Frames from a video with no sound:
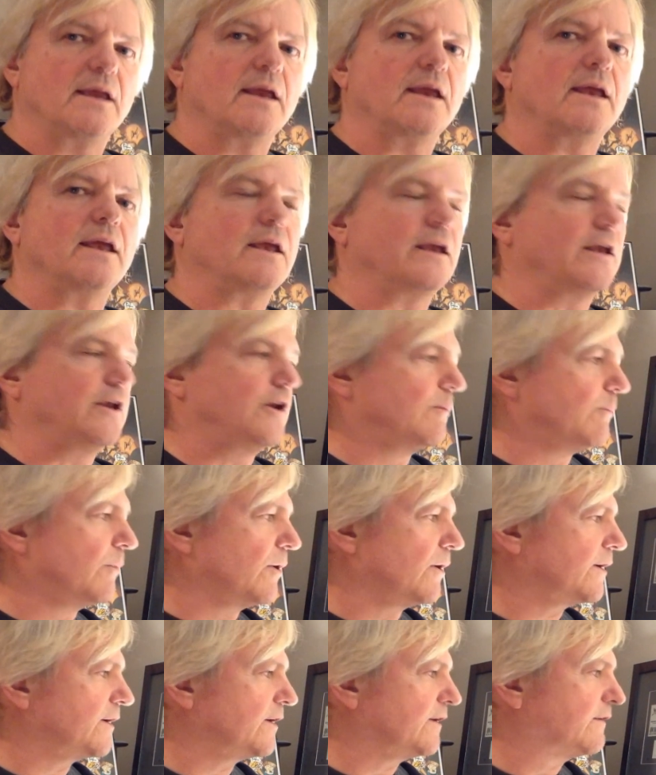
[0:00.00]
in your
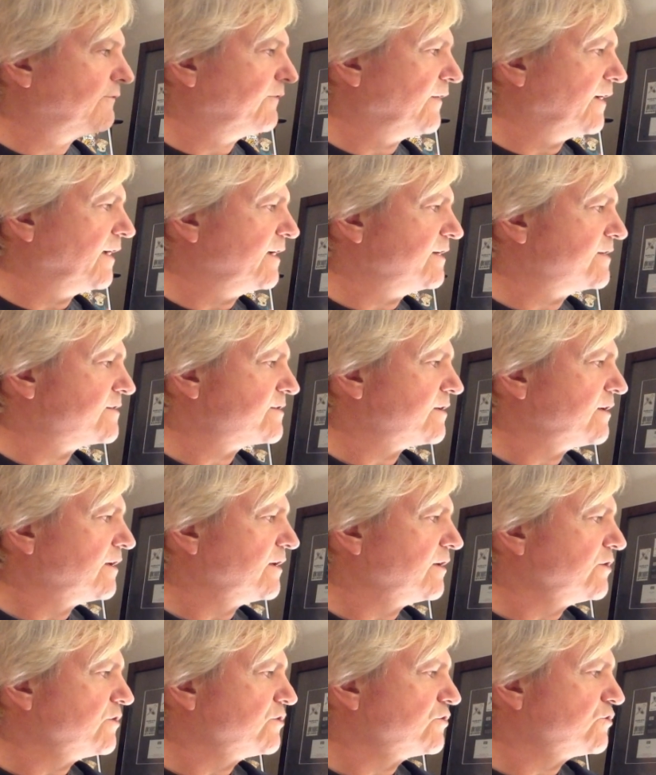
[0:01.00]
marketing phase
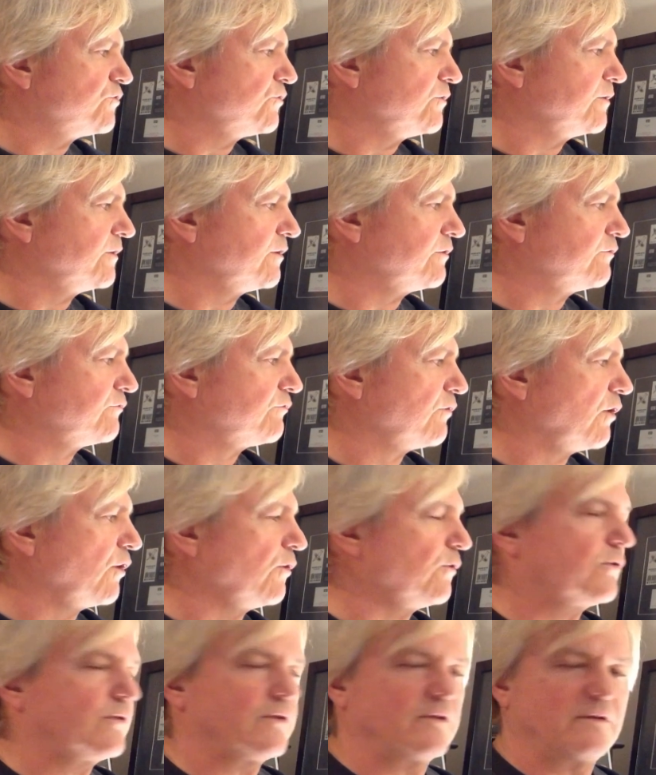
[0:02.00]
during the growth
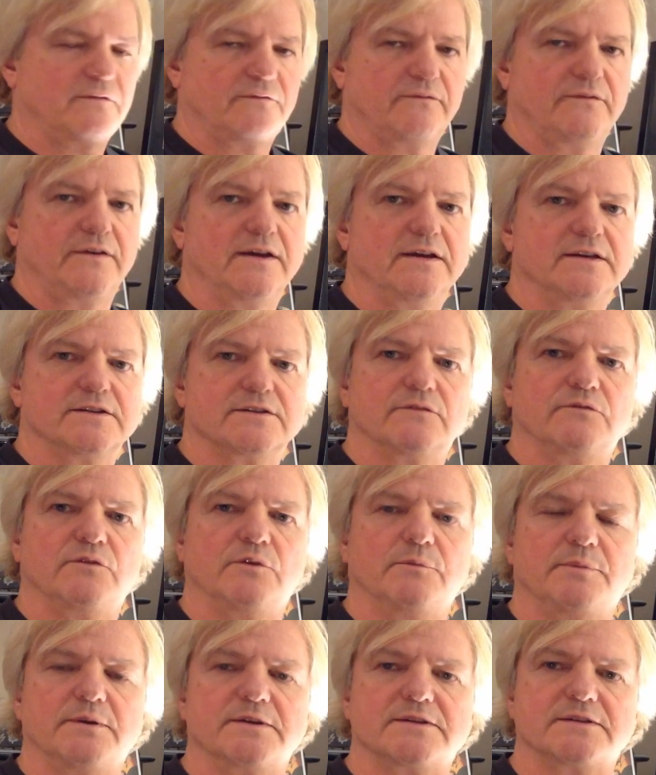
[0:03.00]
phase of your
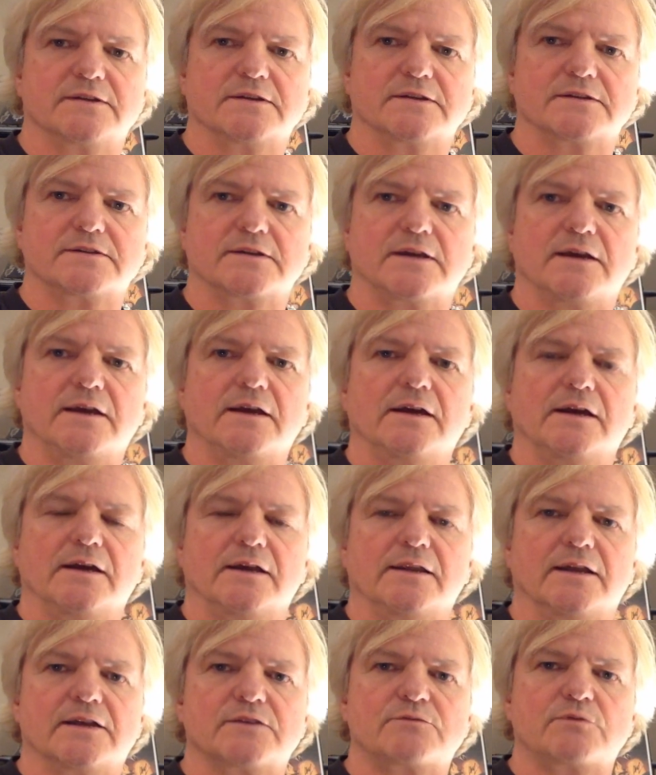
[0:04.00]
business. And
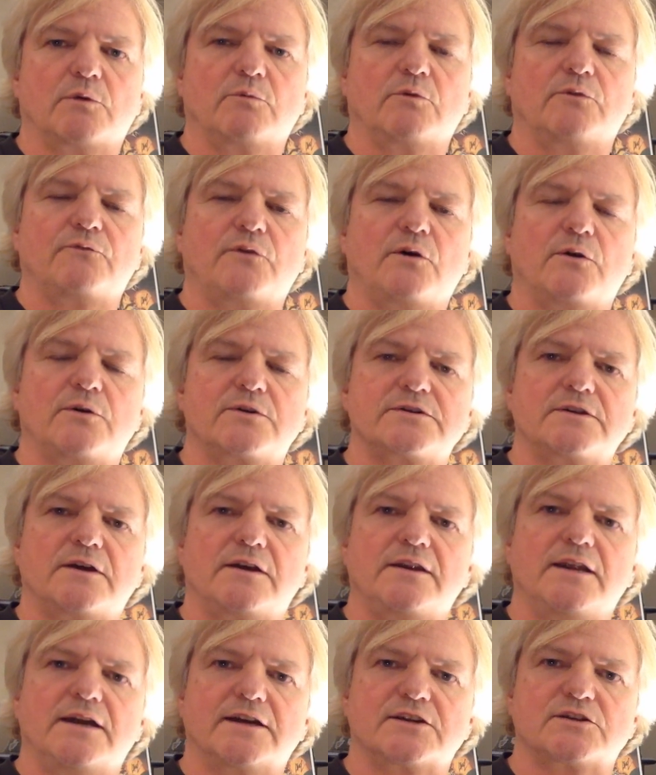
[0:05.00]
that's what we'll focus on
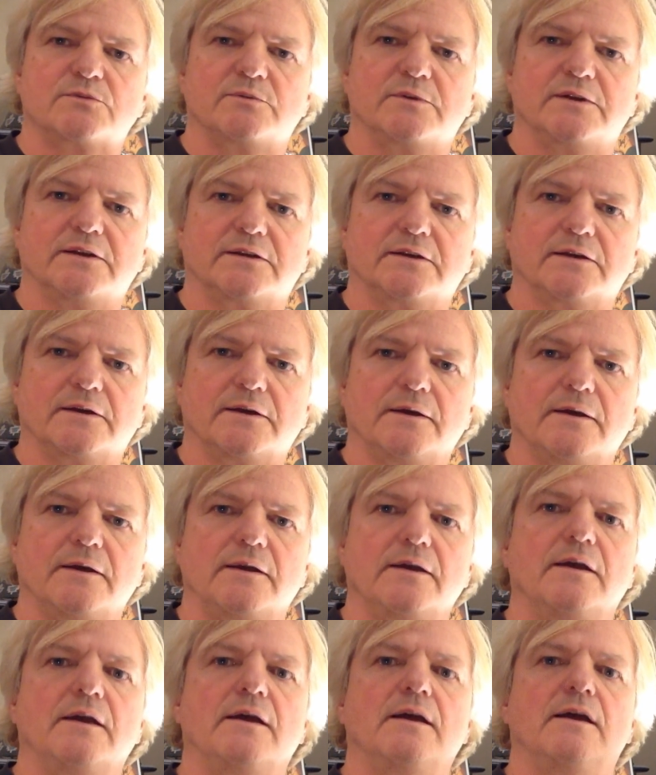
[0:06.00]
next week,
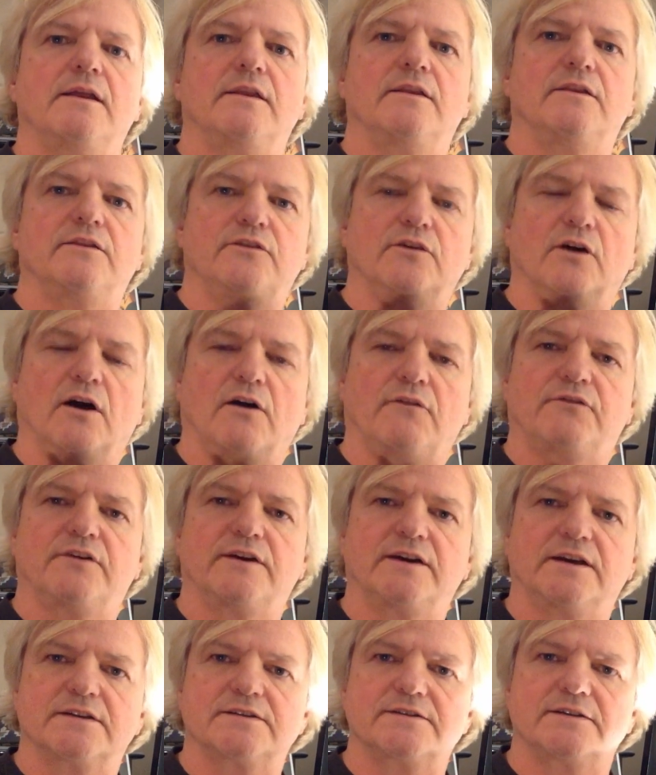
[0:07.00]
the offering
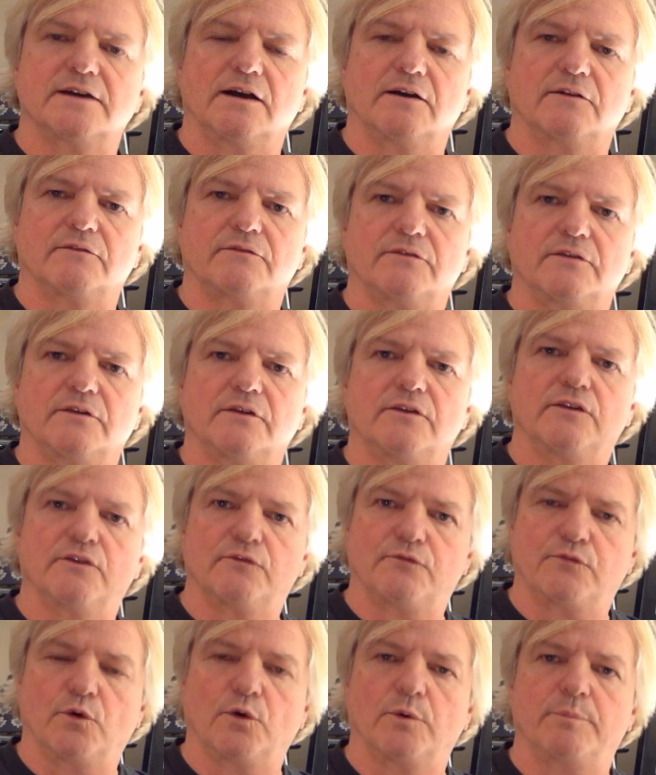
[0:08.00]
itself, the
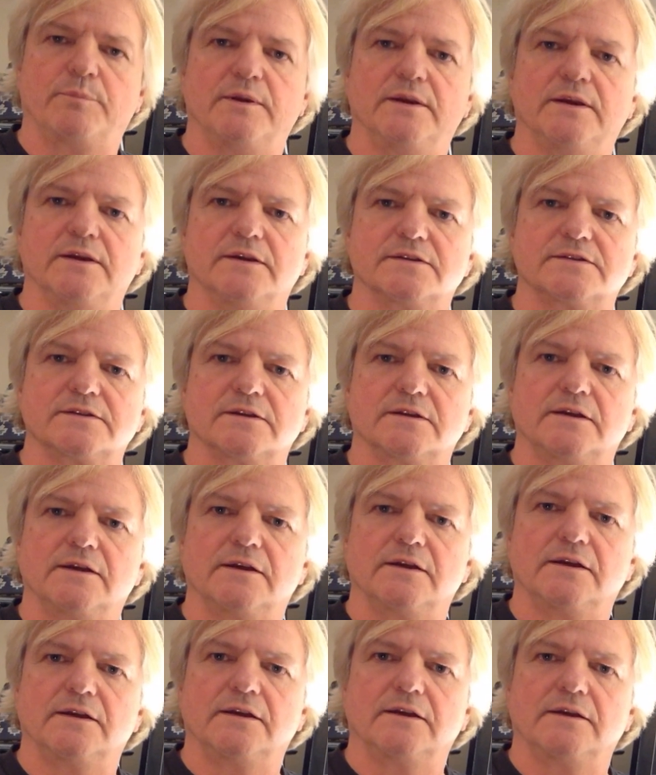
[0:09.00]
4 Ps.
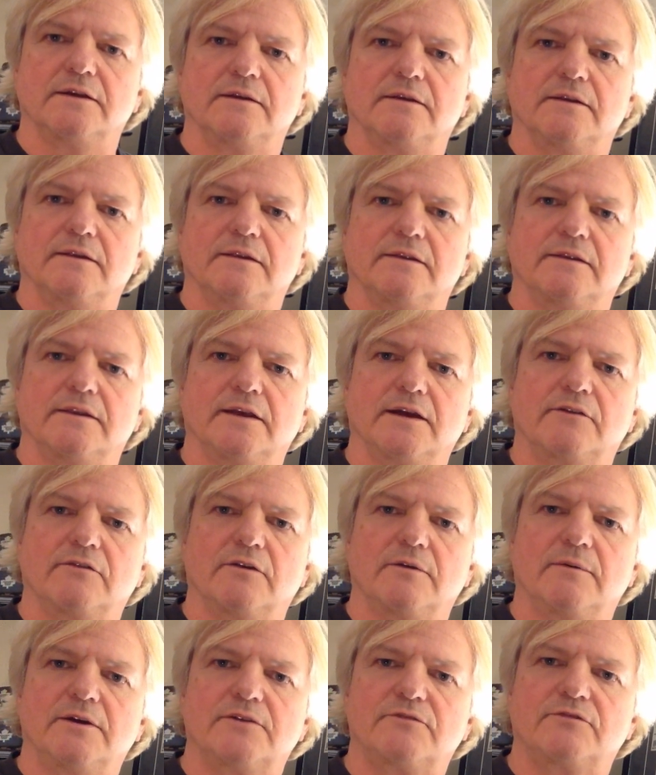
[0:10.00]
Thank you very
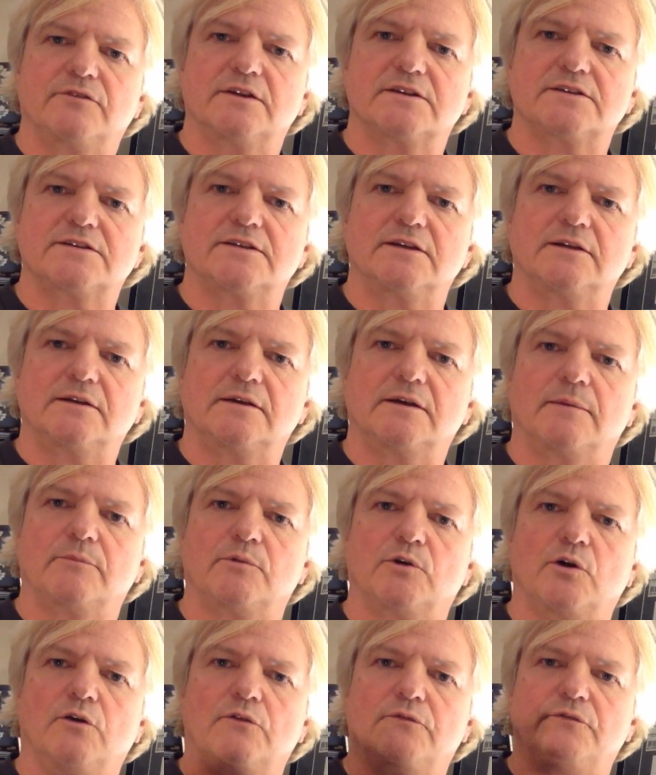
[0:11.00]
much for listening. I'm
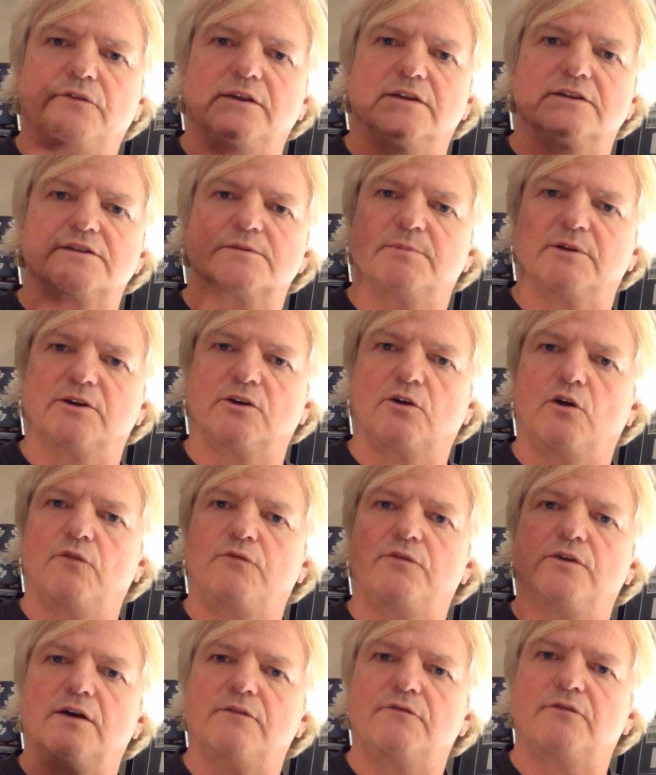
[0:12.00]
Kofi, and this has been Kofi
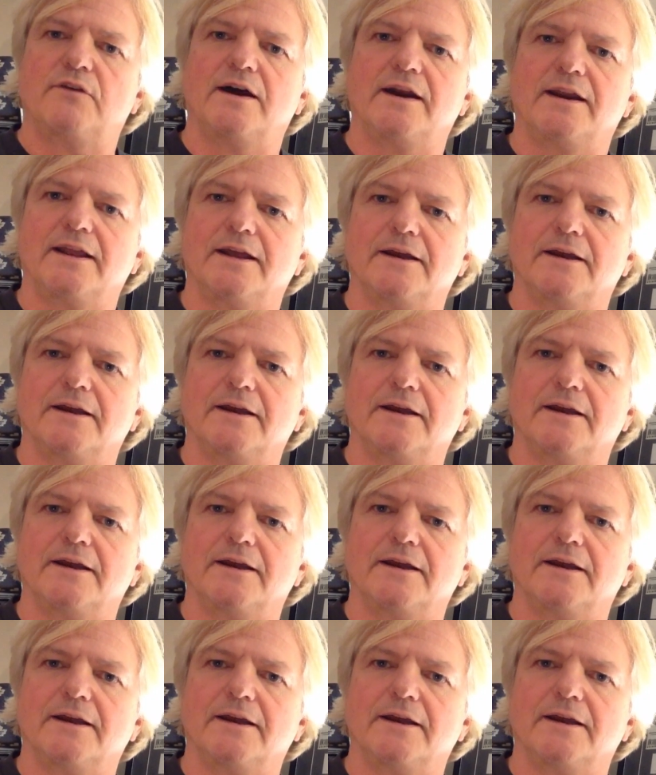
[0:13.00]
on Friday.